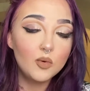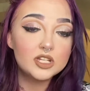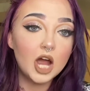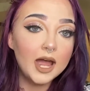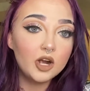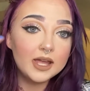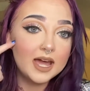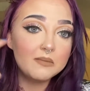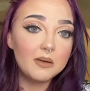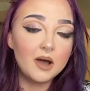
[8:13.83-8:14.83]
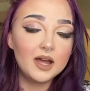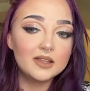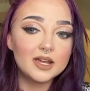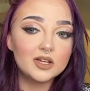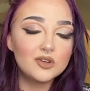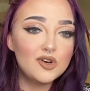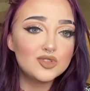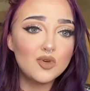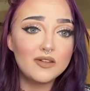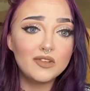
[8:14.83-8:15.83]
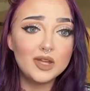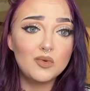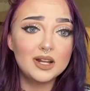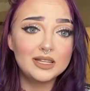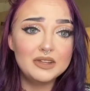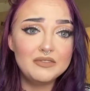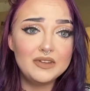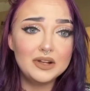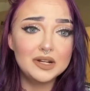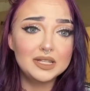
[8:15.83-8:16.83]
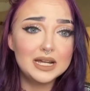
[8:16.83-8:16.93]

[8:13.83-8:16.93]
which I already had in my mind, like, oh, do I really want to live here?